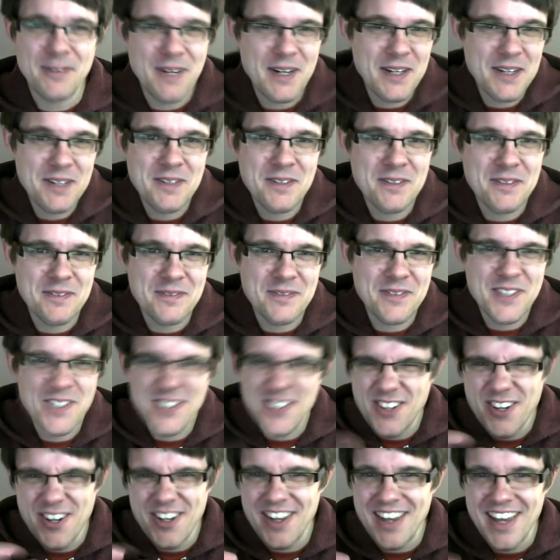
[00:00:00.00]
well, there's
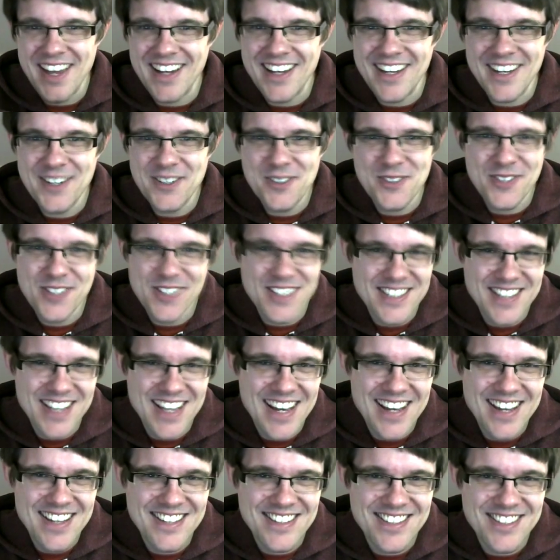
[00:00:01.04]
none of that guilt. It's
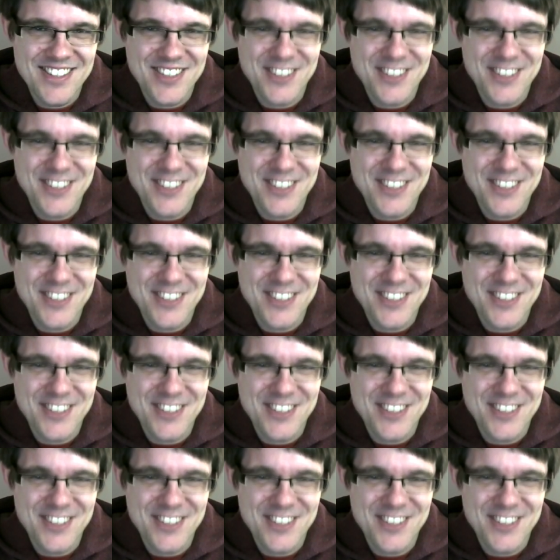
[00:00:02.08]
ace.